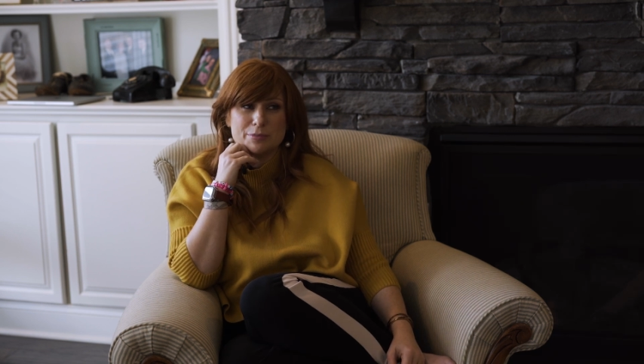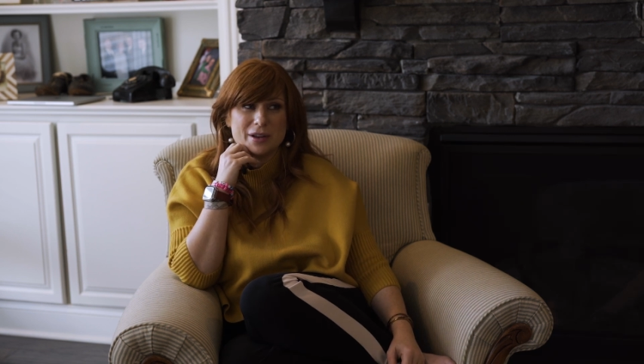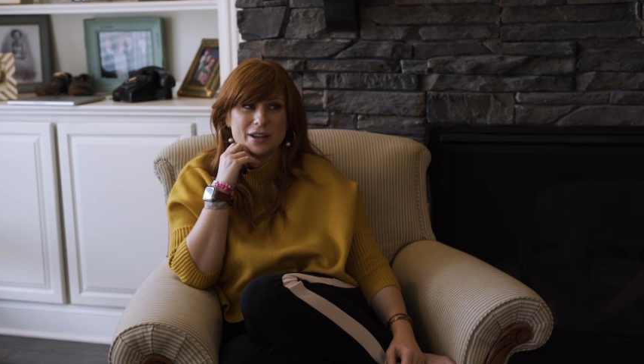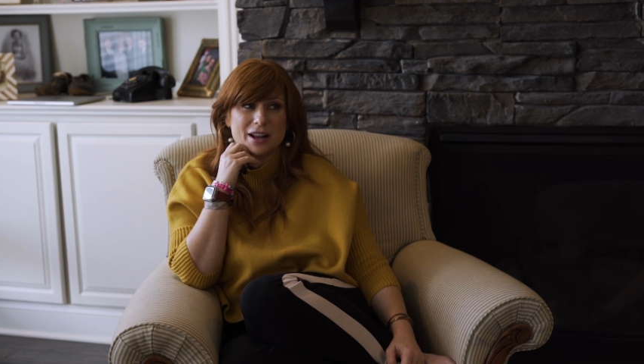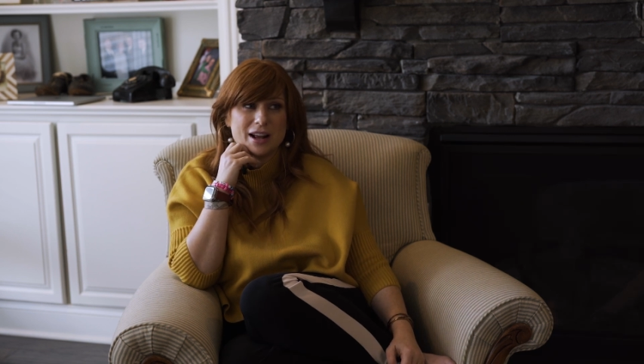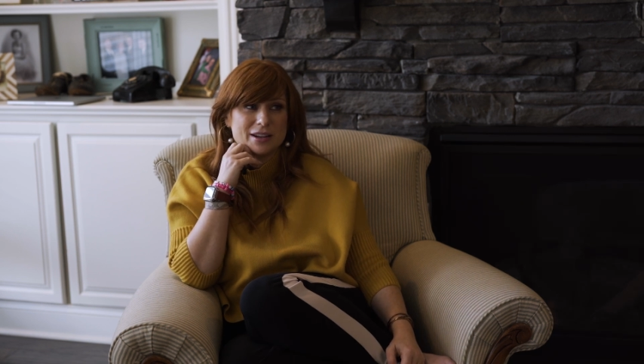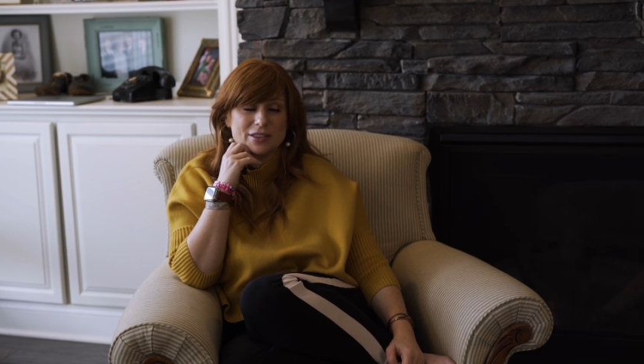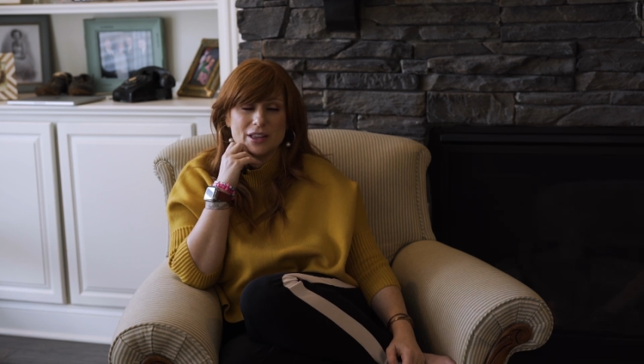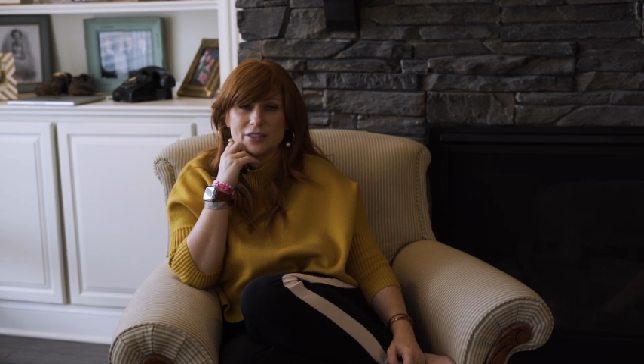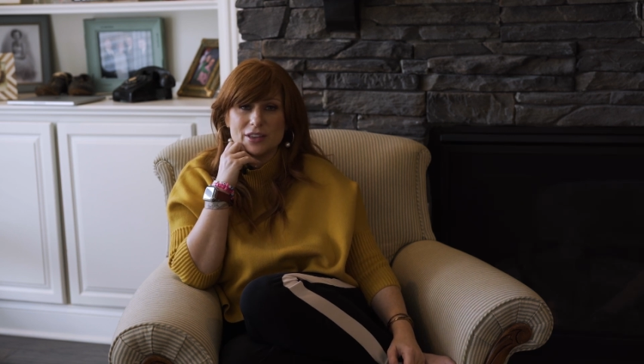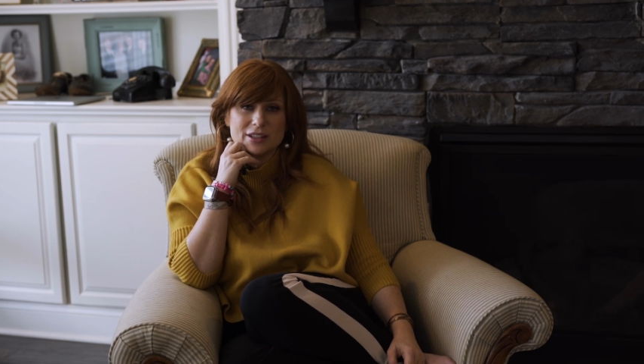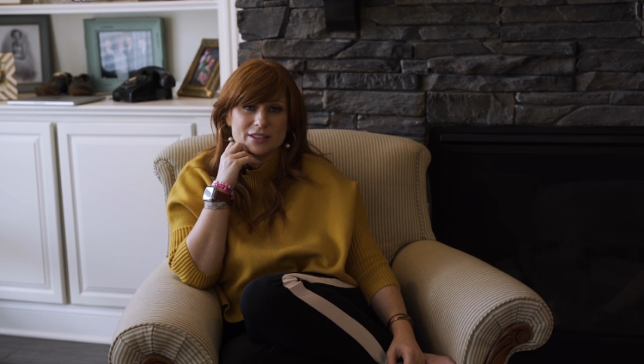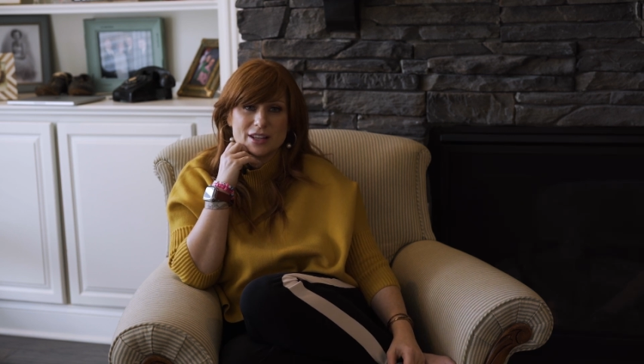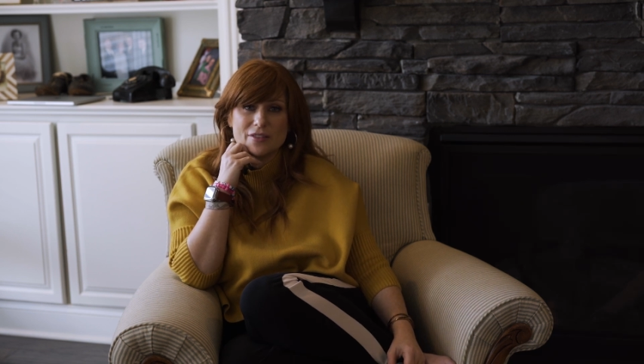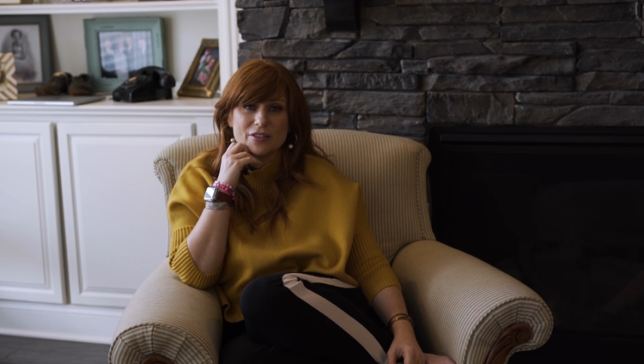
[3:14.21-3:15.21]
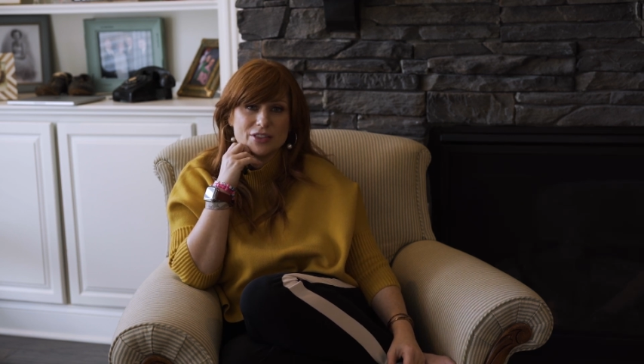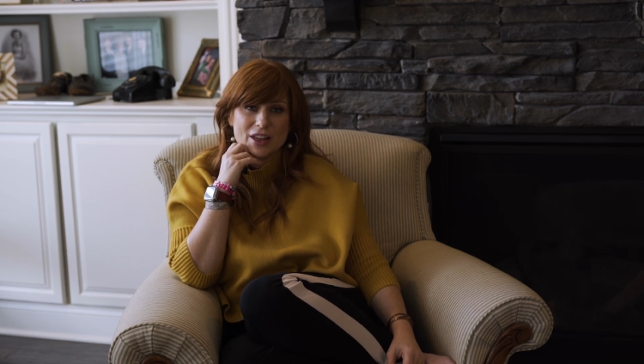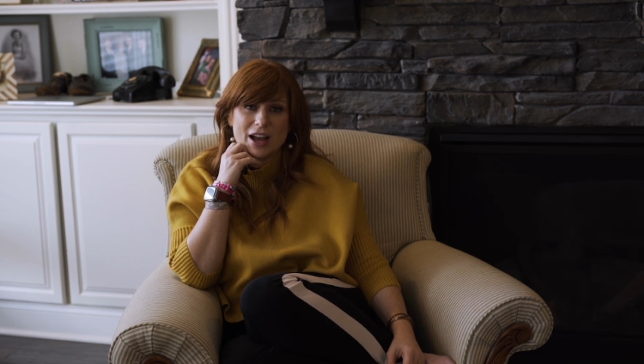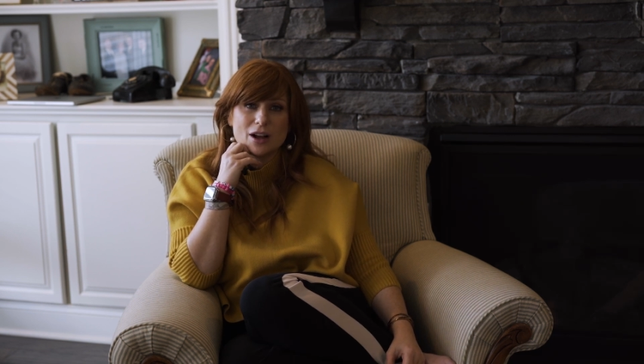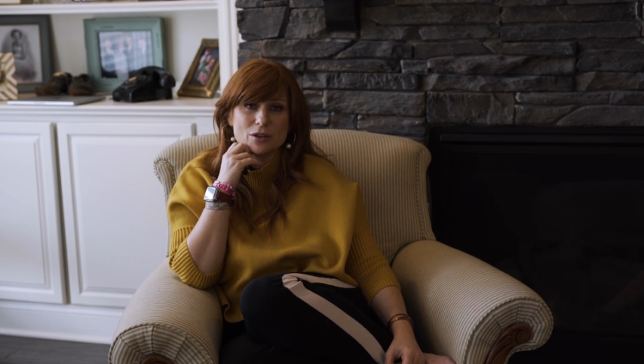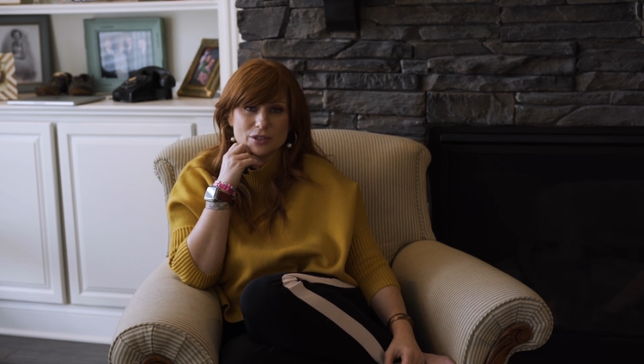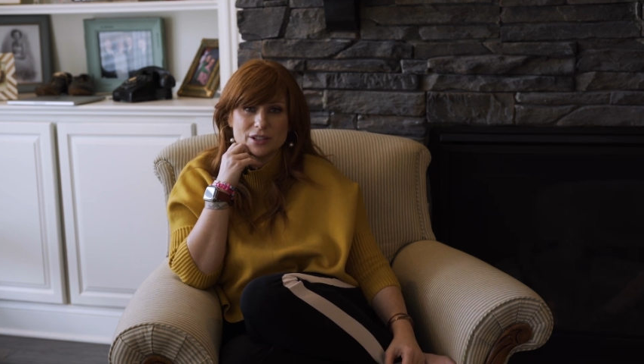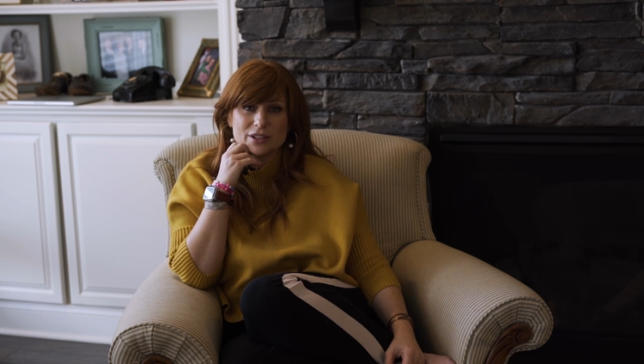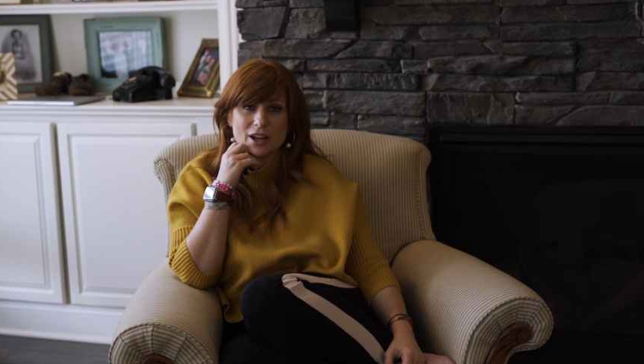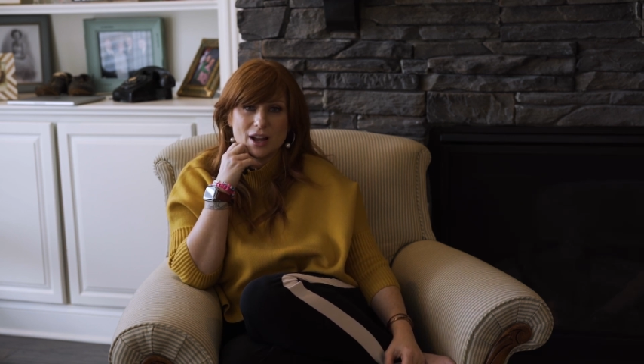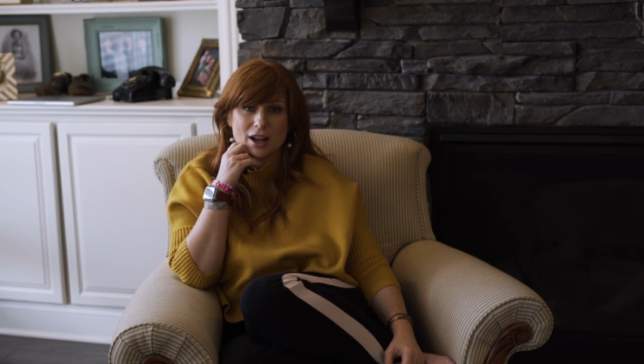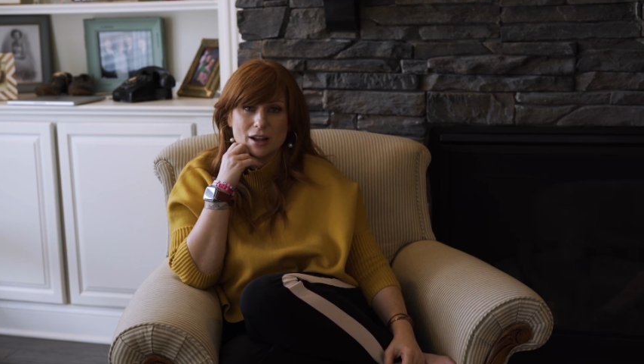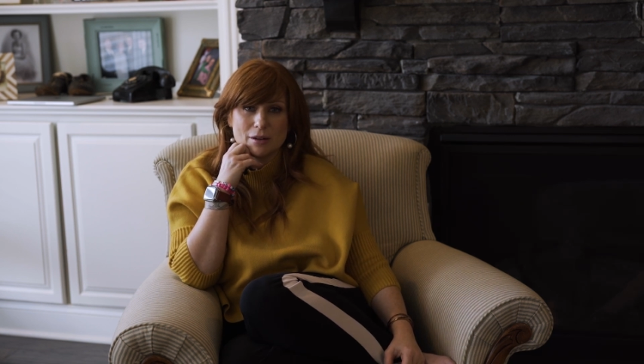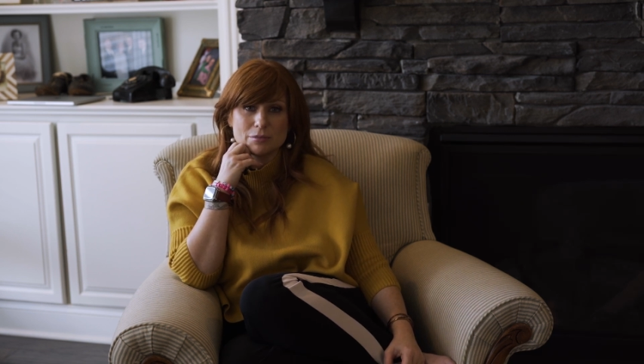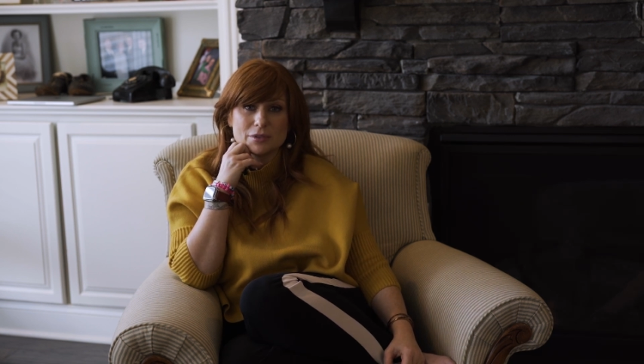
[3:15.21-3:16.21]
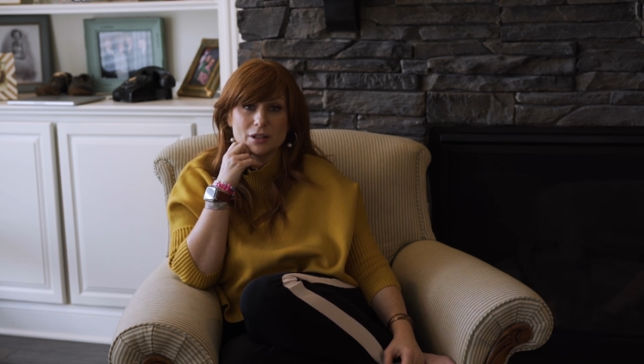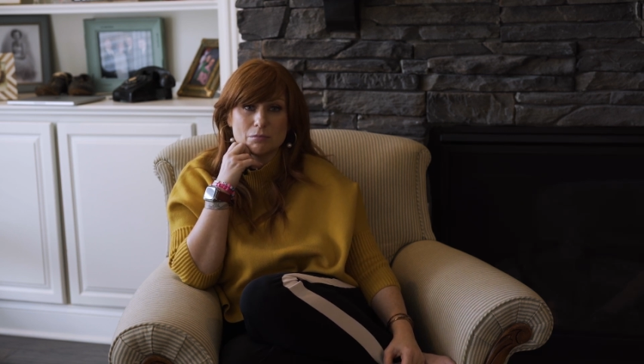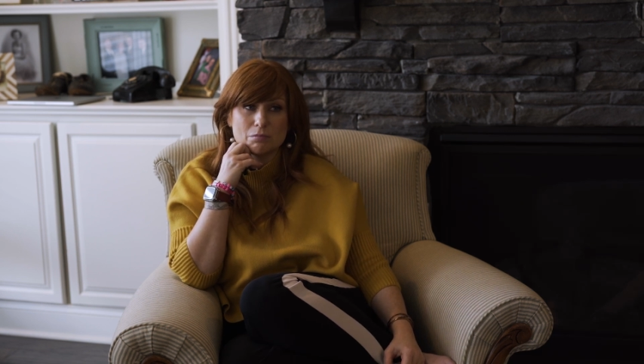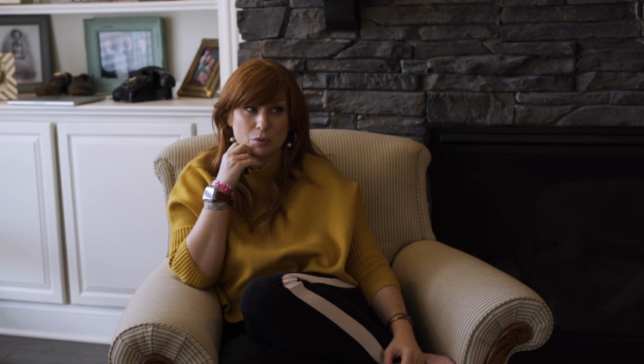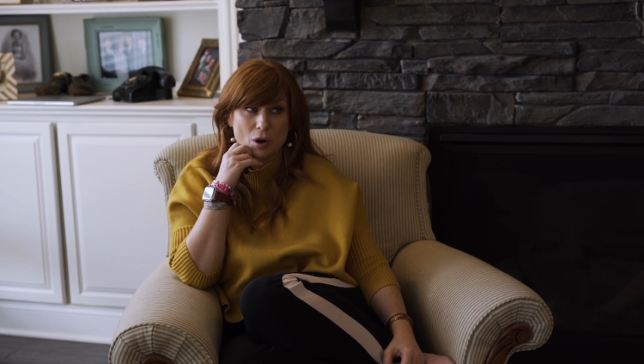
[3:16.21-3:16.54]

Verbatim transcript: but I did that thing 7,000 times,